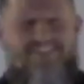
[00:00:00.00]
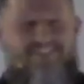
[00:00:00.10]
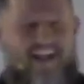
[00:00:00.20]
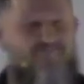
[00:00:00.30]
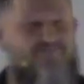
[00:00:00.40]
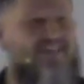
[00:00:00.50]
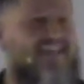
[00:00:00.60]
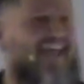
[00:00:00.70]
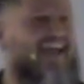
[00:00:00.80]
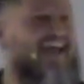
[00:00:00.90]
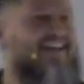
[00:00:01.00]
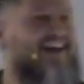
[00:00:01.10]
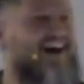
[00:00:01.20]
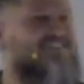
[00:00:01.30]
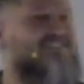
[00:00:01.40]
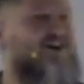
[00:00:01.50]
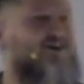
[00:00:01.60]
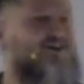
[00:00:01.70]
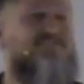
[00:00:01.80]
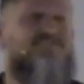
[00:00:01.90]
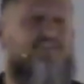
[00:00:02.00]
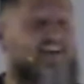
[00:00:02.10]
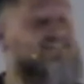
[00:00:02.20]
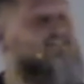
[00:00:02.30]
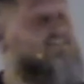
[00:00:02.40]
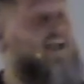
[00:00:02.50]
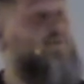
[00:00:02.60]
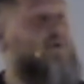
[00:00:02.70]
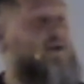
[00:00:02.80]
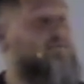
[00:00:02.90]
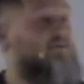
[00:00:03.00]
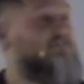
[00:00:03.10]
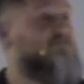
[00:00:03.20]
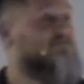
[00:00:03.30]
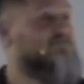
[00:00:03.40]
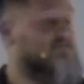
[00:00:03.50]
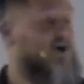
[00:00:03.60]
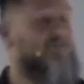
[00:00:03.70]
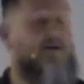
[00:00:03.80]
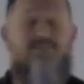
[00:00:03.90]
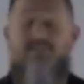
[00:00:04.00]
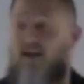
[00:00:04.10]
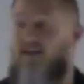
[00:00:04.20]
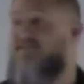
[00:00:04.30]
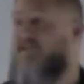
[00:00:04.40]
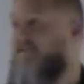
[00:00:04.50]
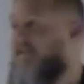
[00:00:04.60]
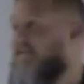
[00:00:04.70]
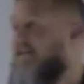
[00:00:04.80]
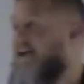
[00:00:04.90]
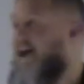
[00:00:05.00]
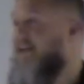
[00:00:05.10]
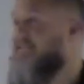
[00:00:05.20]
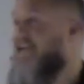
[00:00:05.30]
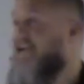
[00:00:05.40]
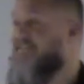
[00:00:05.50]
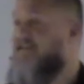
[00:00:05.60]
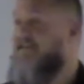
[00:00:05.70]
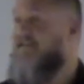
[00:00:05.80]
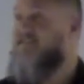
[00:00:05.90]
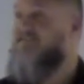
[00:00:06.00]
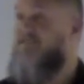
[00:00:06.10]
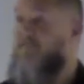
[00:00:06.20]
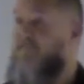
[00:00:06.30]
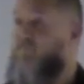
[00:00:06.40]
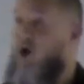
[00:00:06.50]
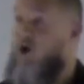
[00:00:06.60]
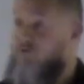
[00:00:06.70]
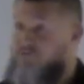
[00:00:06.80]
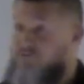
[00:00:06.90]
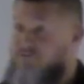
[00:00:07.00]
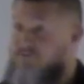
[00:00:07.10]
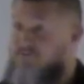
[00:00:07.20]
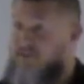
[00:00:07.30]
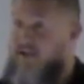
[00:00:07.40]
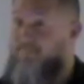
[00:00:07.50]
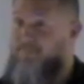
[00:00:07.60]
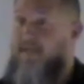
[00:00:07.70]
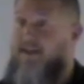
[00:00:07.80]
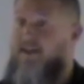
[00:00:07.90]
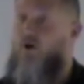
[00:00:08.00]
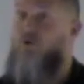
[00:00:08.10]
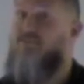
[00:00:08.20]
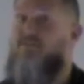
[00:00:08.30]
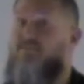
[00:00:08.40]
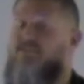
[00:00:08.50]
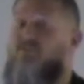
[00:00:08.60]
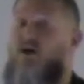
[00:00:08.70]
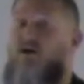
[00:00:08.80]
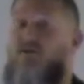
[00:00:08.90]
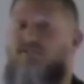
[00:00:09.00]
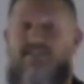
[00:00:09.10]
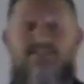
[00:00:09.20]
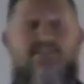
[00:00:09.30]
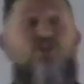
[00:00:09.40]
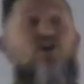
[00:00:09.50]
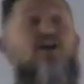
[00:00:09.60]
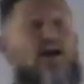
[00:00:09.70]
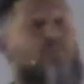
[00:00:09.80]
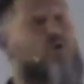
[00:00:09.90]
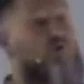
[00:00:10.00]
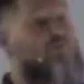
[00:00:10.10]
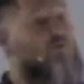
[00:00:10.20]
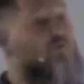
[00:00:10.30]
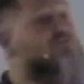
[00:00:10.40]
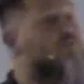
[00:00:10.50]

right? And so the guy says, hey, I want to talk about sex. And then the guy takes this rose, right? And he holds up this rose and he says, look at how beautiful this